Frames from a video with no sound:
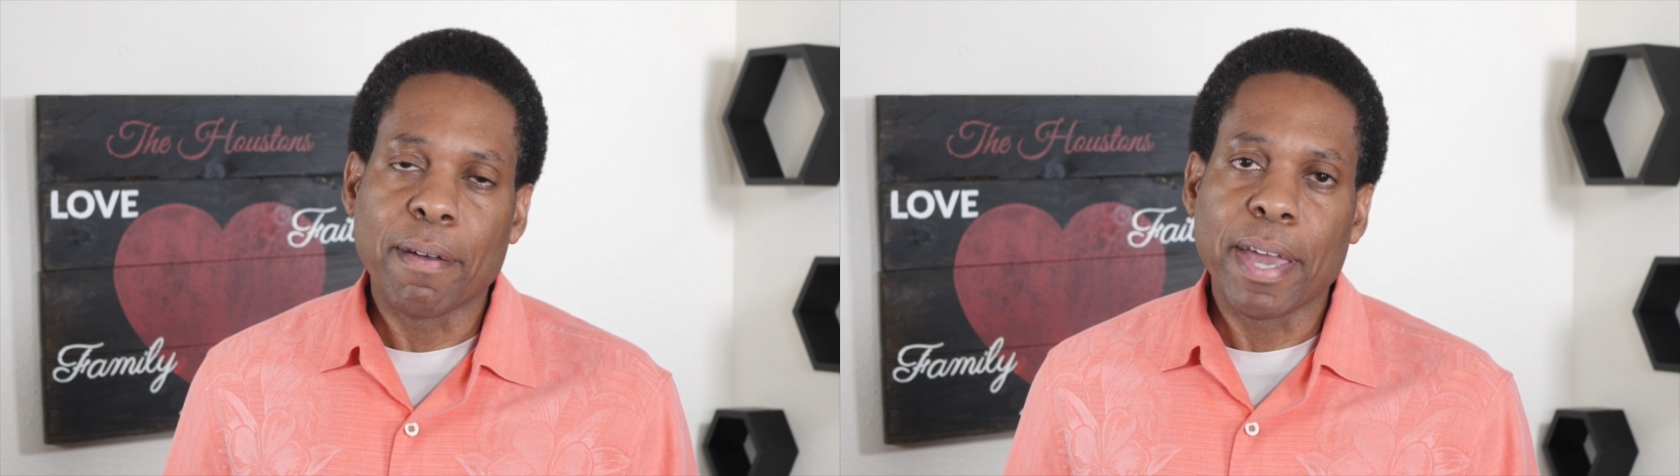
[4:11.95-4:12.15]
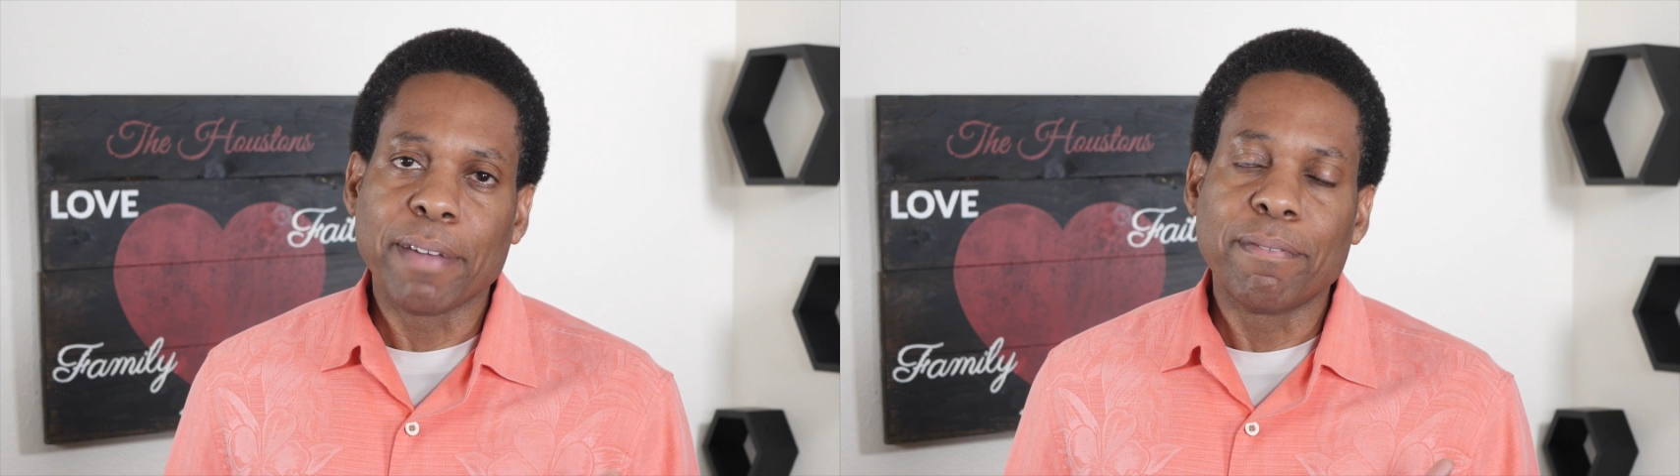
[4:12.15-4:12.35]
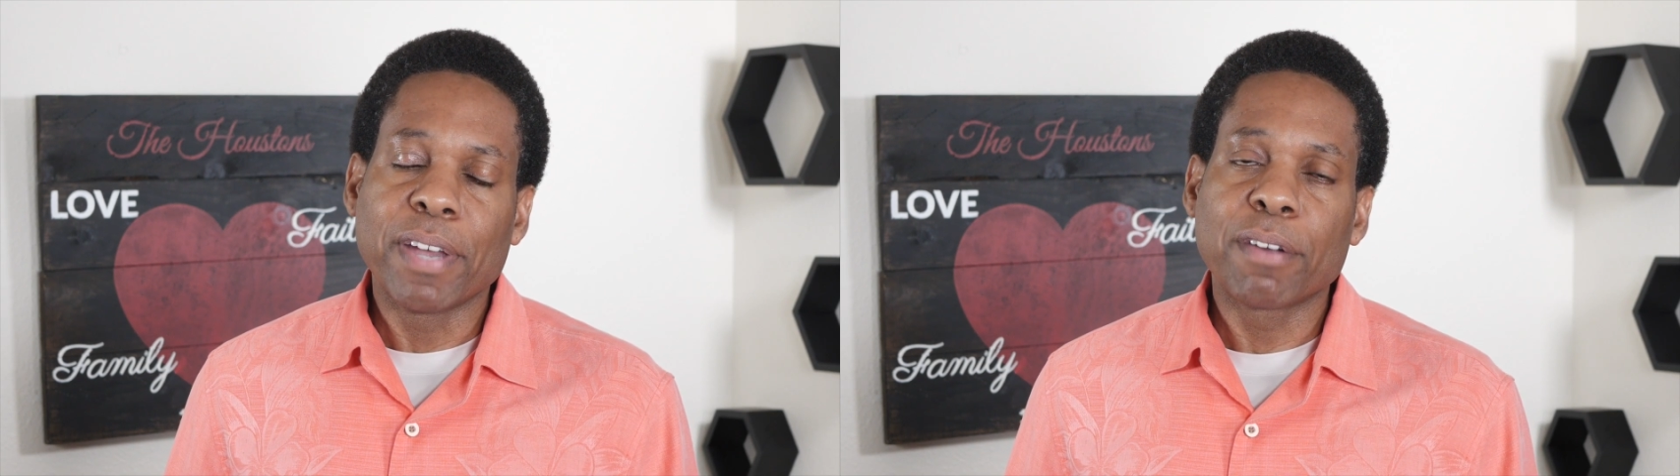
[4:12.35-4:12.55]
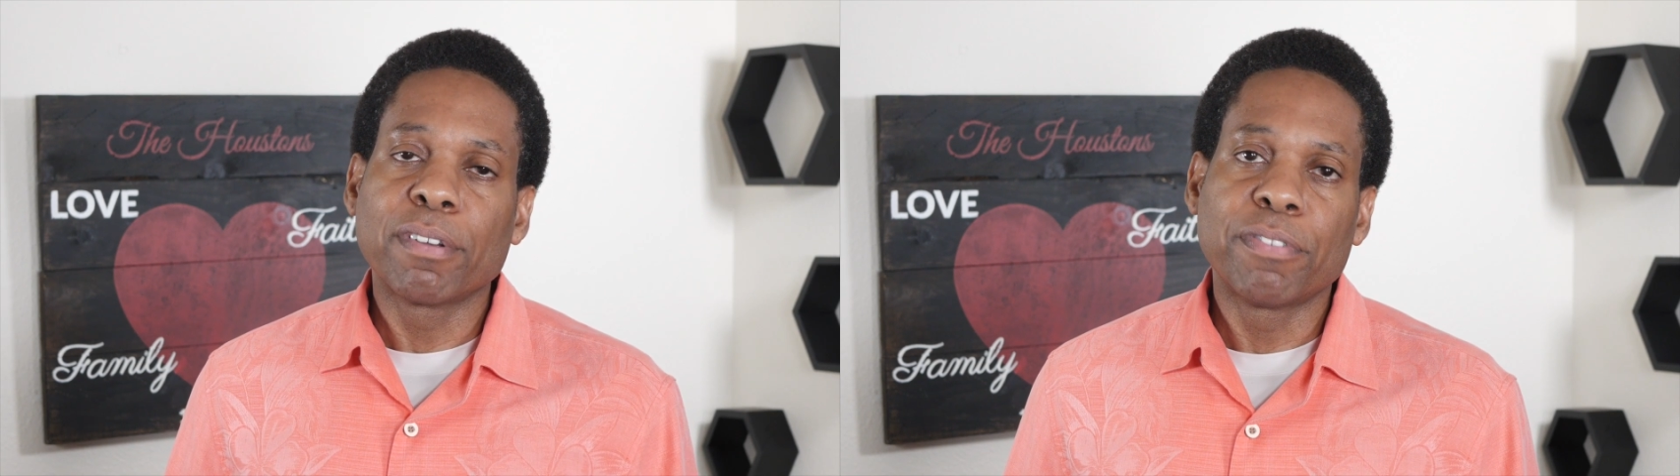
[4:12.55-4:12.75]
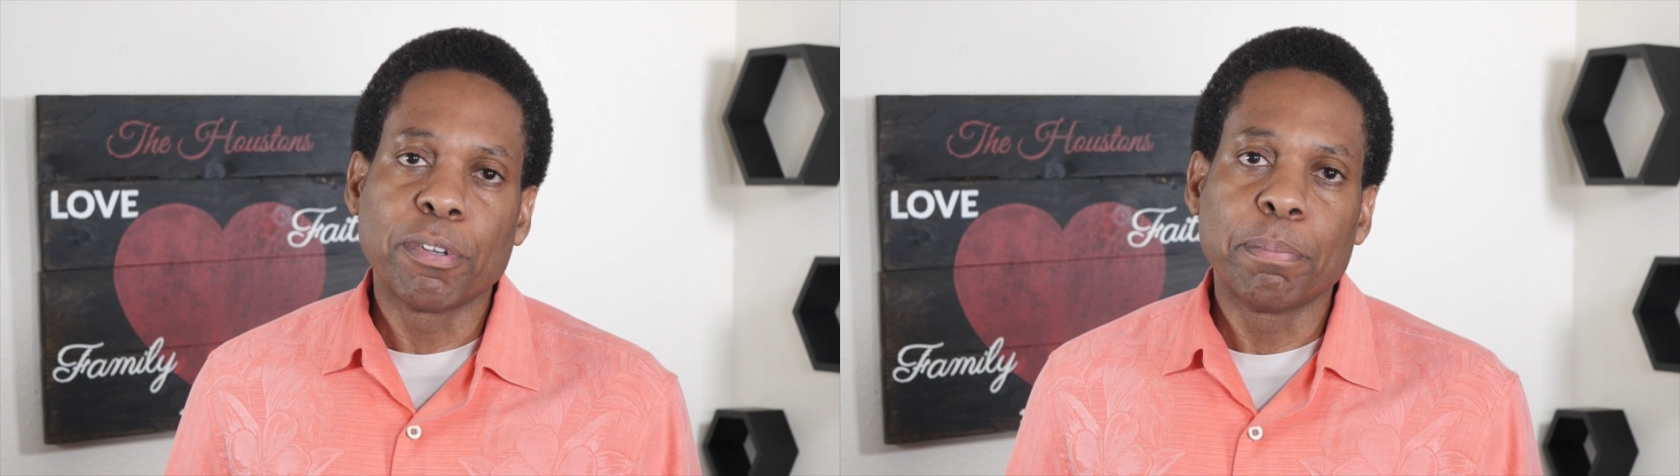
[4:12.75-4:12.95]
a very
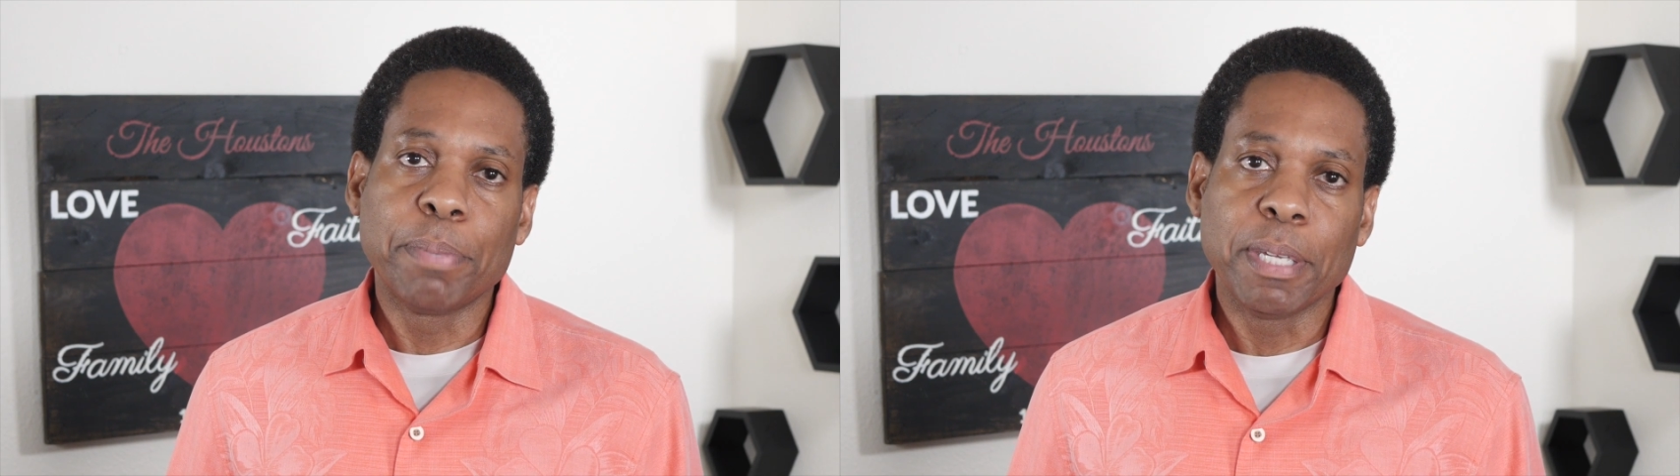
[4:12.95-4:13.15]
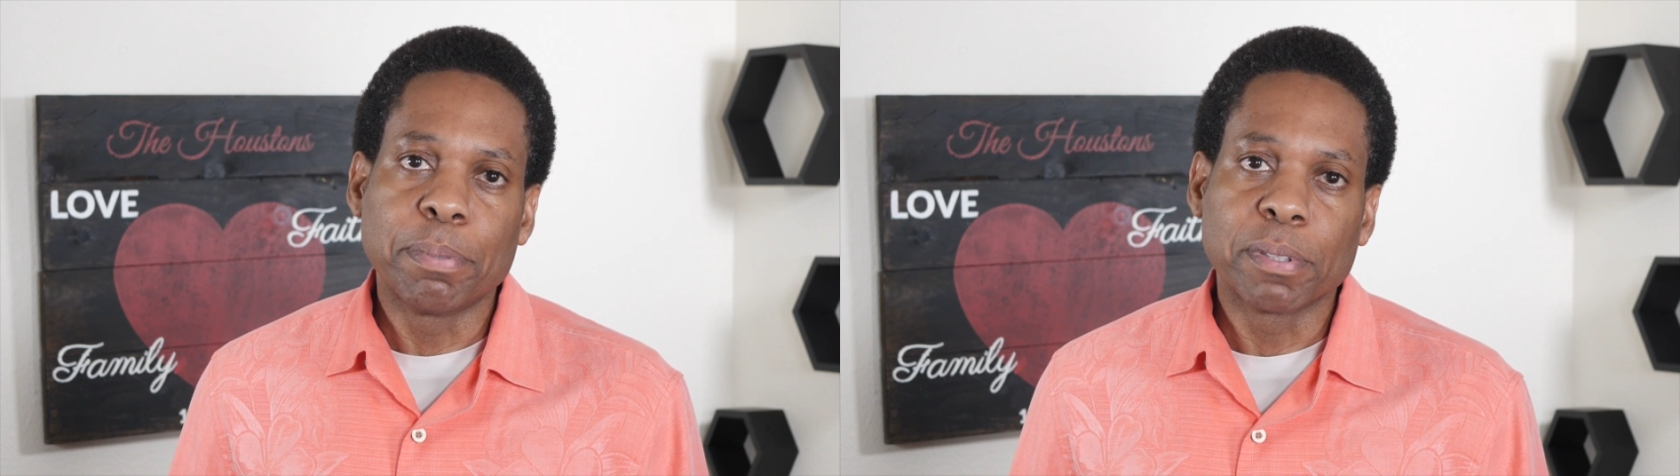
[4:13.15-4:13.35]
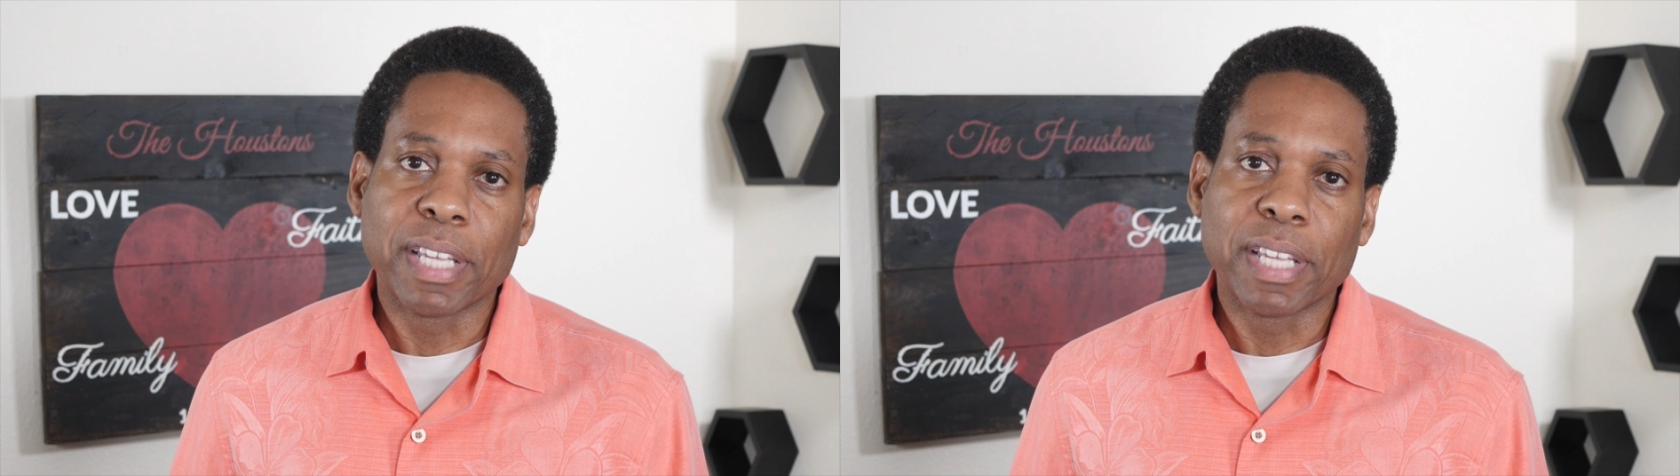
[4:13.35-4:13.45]
few people